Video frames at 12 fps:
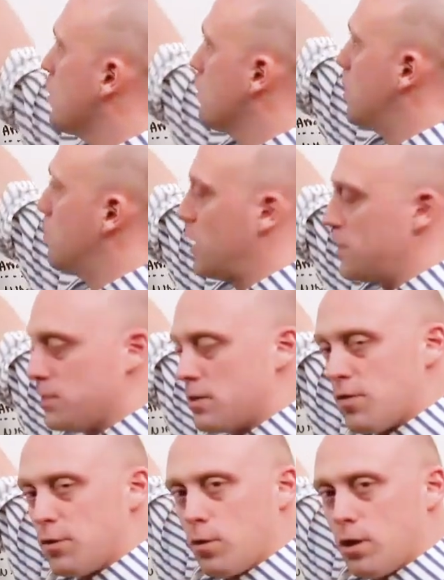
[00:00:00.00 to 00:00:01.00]
Clindamycin
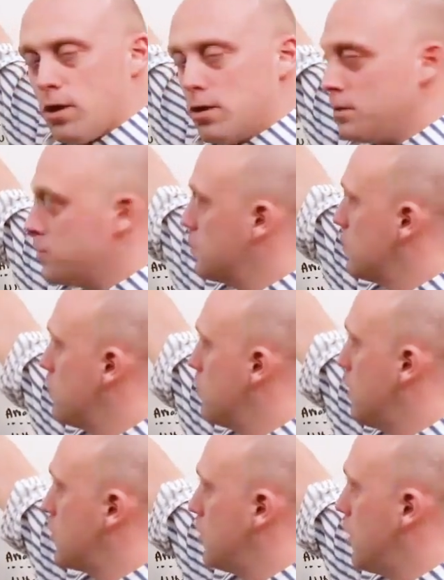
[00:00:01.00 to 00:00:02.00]
everywhere else,
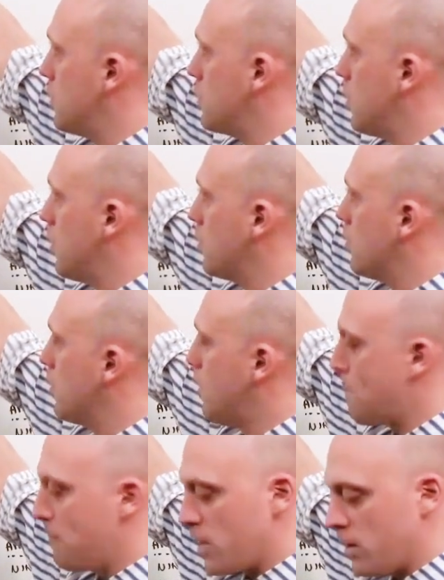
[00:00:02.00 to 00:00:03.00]
metronidazole,
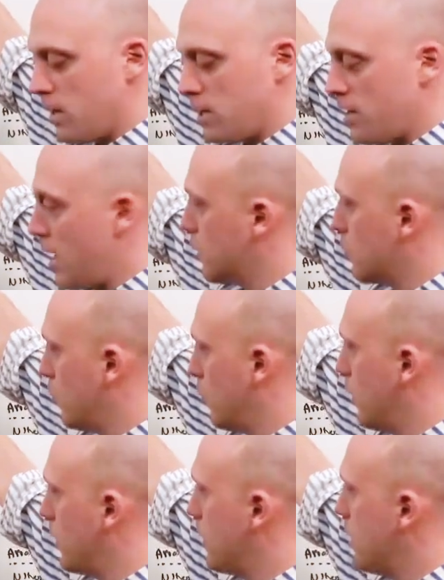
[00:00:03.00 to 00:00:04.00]
gut and
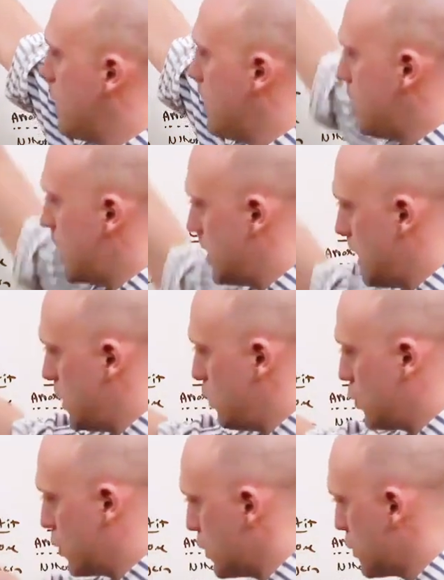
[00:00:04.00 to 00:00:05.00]
groin. And then
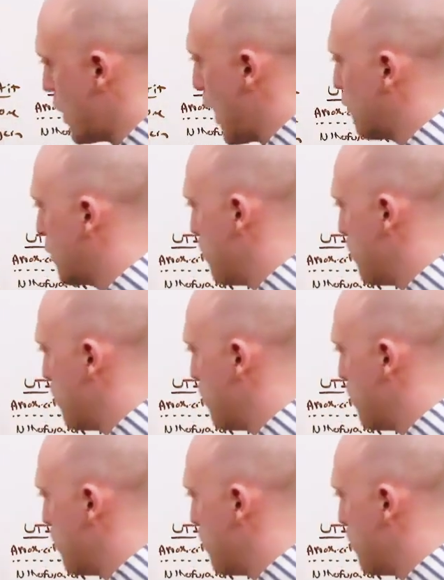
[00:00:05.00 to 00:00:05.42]
you just have